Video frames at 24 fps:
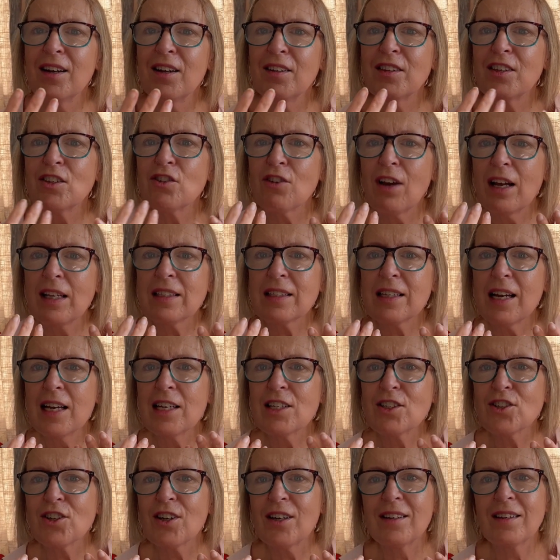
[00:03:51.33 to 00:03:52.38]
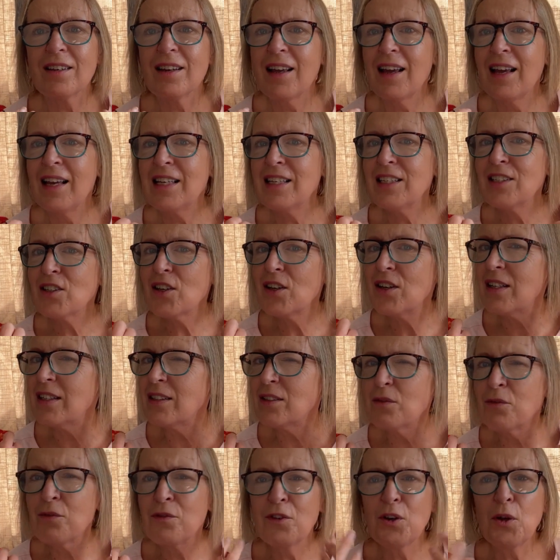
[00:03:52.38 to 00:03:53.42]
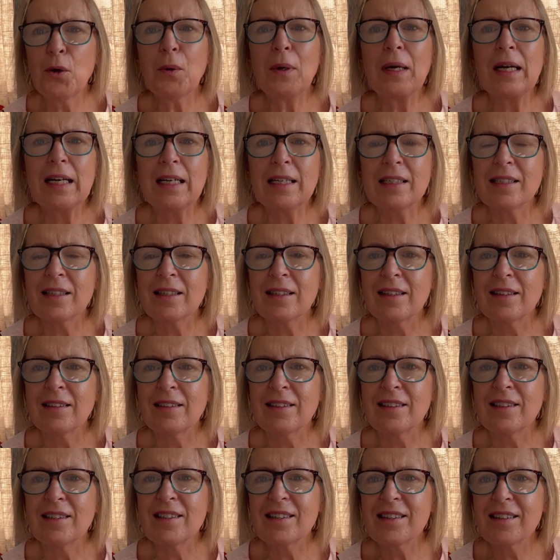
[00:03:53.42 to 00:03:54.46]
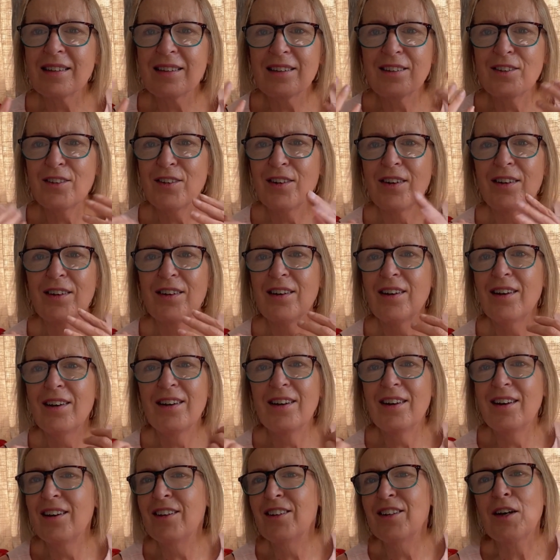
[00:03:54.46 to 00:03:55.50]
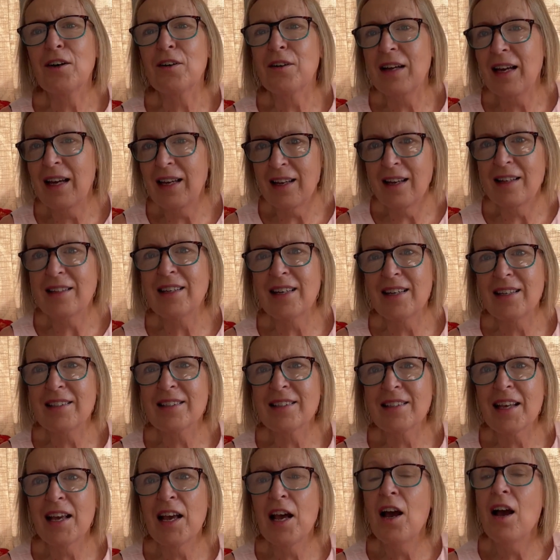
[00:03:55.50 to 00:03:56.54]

the translation is fluid, and you know it is.